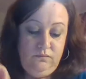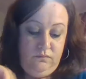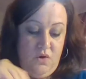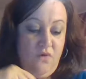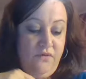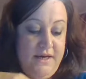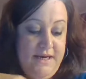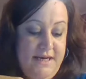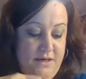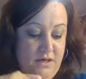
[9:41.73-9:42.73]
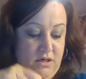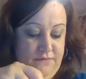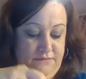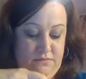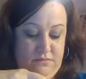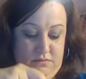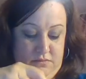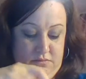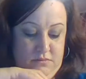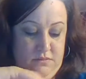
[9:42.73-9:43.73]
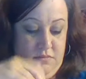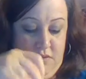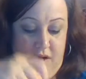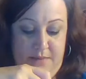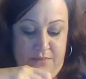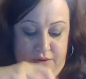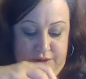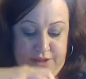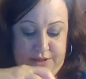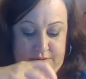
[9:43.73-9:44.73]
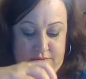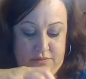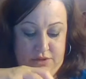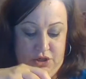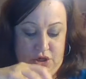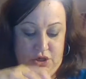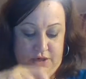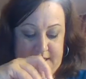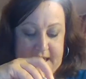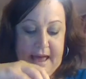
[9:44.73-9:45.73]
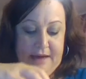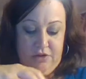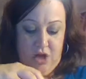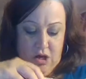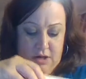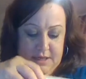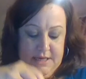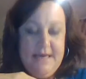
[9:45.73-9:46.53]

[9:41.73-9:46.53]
over here, I put the current catalog.